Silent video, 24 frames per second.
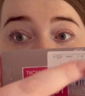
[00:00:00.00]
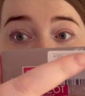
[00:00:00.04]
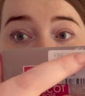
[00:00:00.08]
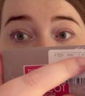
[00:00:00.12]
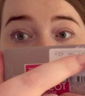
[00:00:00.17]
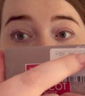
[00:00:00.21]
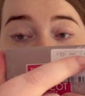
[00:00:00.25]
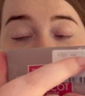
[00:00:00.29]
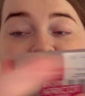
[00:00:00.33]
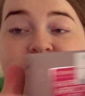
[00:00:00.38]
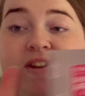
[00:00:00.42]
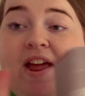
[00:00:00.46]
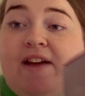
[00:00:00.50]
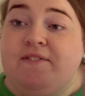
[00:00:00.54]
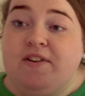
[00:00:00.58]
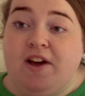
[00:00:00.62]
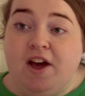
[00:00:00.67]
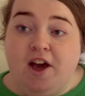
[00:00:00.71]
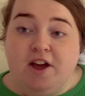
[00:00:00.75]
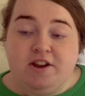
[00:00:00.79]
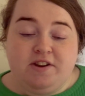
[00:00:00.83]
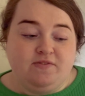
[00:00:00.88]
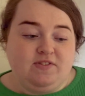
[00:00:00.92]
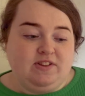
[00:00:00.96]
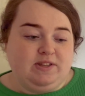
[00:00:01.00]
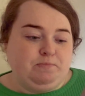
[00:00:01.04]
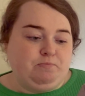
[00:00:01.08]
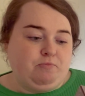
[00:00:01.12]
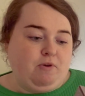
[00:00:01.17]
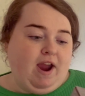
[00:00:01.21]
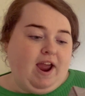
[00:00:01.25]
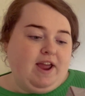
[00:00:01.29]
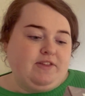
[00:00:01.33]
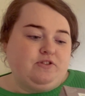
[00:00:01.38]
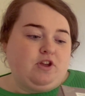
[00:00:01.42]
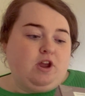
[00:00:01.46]
I've never heard of this
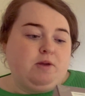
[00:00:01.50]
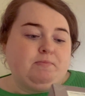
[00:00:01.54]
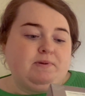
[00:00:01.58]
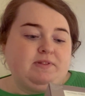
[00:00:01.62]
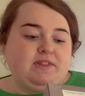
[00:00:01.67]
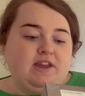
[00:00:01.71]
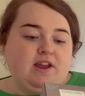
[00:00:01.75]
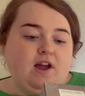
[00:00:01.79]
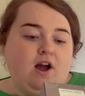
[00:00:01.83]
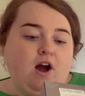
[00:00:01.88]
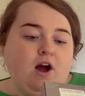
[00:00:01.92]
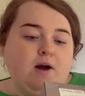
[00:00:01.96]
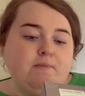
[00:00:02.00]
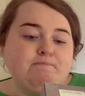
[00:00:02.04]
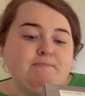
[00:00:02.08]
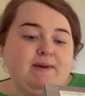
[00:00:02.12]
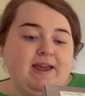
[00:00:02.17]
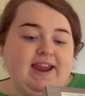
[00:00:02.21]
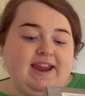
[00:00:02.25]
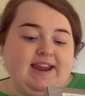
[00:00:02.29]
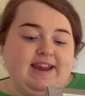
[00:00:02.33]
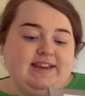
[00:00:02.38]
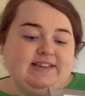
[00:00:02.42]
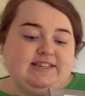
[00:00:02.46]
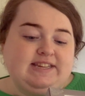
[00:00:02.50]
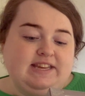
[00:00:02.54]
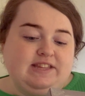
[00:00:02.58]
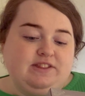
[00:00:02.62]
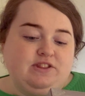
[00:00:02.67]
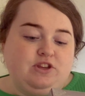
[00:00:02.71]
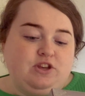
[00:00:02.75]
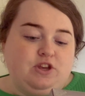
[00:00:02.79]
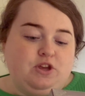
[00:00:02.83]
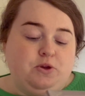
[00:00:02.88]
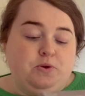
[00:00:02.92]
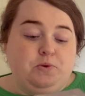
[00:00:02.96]
brand though, but they are made in
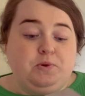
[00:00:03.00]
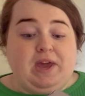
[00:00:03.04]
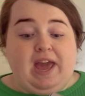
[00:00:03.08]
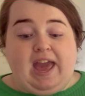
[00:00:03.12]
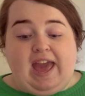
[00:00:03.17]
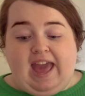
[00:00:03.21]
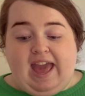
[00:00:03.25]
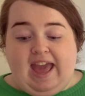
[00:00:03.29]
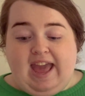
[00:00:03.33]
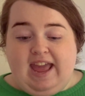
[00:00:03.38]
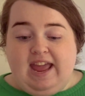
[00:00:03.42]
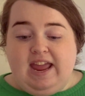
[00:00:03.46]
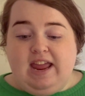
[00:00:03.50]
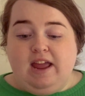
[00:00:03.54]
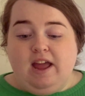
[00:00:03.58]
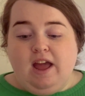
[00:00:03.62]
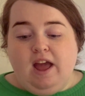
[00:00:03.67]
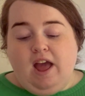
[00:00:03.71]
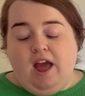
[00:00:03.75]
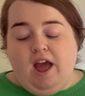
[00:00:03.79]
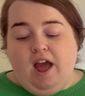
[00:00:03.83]
the UK.